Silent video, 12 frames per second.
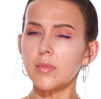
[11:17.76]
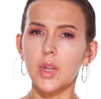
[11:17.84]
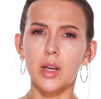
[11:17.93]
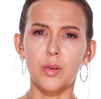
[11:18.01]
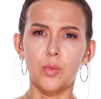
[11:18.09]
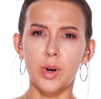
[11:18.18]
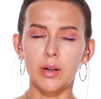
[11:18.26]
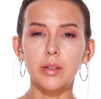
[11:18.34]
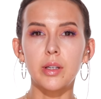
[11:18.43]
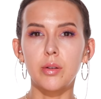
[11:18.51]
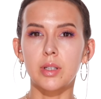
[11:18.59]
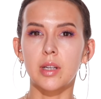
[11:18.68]
and I
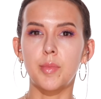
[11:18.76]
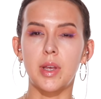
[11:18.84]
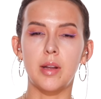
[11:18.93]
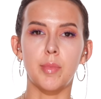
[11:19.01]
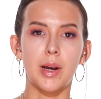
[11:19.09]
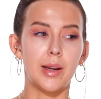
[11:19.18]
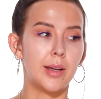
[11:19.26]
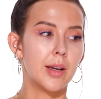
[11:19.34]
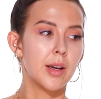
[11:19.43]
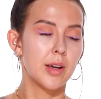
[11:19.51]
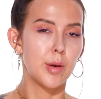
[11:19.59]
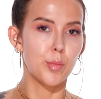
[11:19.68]
rarely use them in my
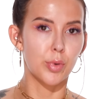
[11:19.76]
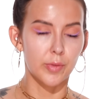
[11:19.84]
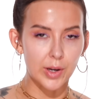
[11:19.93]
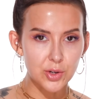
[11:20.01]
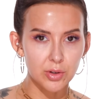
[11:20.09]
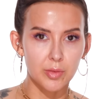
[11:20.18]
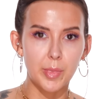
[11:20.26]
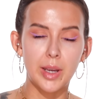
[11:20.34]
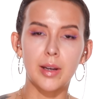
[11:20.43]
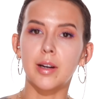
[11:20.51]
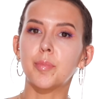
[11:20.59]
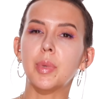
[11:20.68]
professional
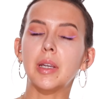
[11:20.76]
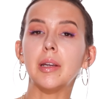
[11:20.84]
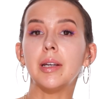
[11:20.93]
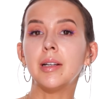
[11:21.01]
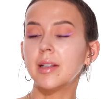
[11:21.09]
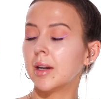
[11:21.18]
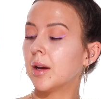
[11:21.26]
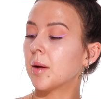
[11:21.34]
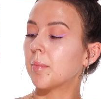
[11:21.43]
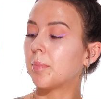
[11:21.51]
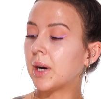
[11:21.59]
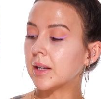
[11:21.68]
makeup kit,
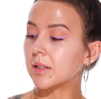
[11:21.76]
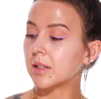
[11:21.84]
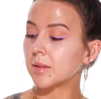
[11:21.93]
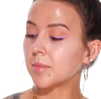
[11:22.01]
but